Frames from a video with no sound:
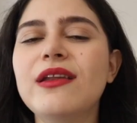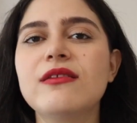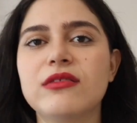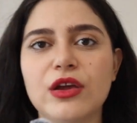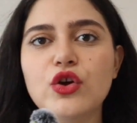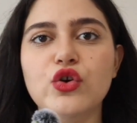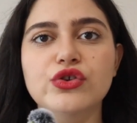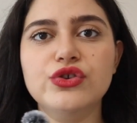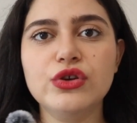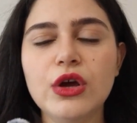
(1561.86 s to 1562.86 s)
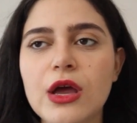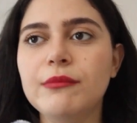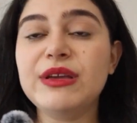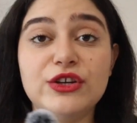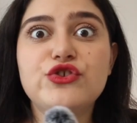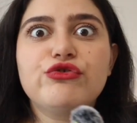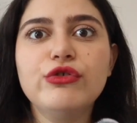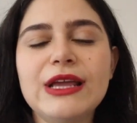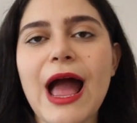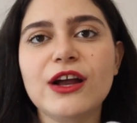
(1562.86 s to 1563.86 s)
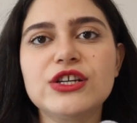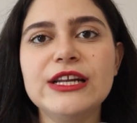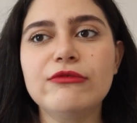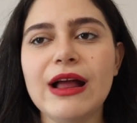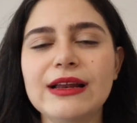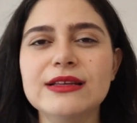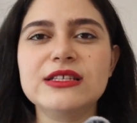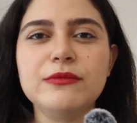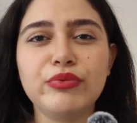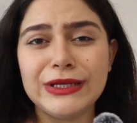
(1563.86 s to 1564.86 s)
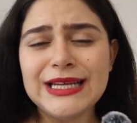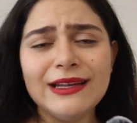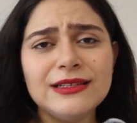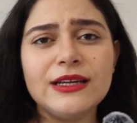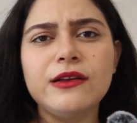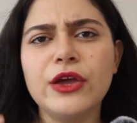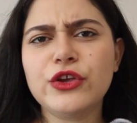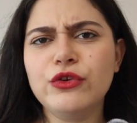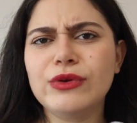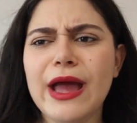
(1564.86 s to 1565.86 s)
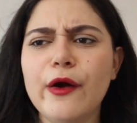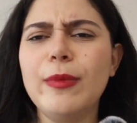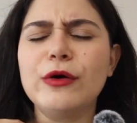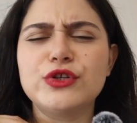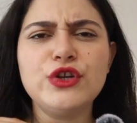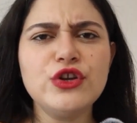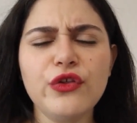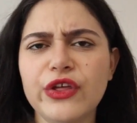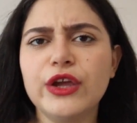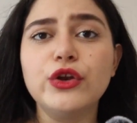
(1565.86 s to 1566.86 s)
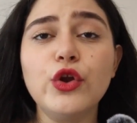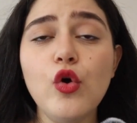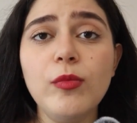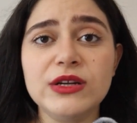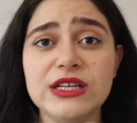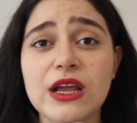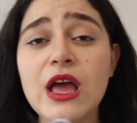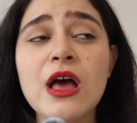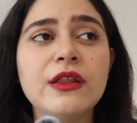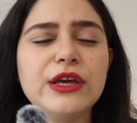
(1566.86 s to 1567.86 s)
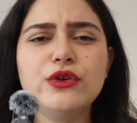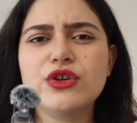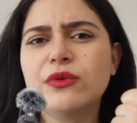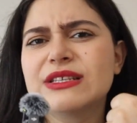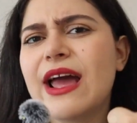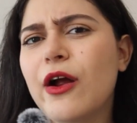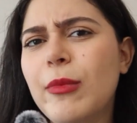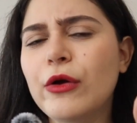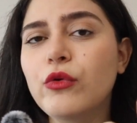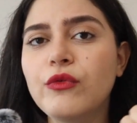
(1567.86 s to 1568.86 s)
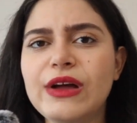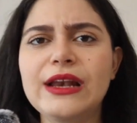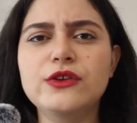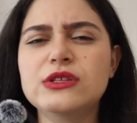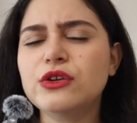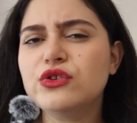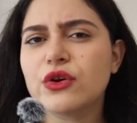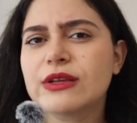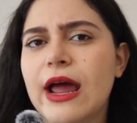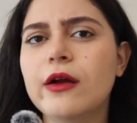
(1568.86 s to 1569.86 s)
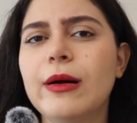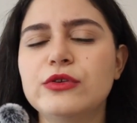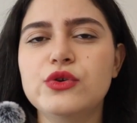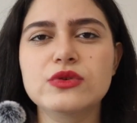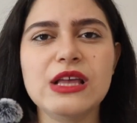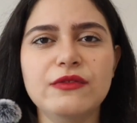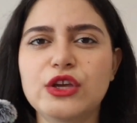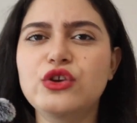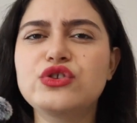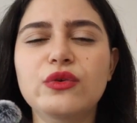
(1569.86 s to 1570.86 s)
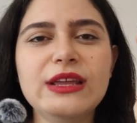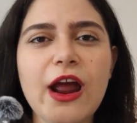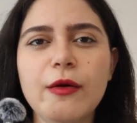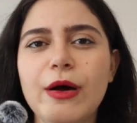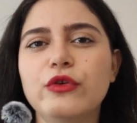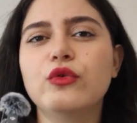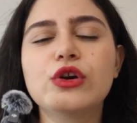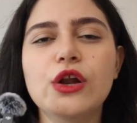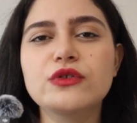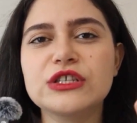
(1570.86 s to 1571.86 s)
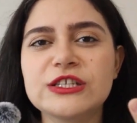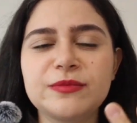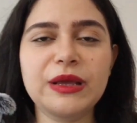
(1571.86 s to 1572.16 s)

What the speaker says: anything good. Being truly actually reckless and pretending like you care about nothing and nobody, that you don't care about your values, that you don't care about yourself, that you don't care about your closest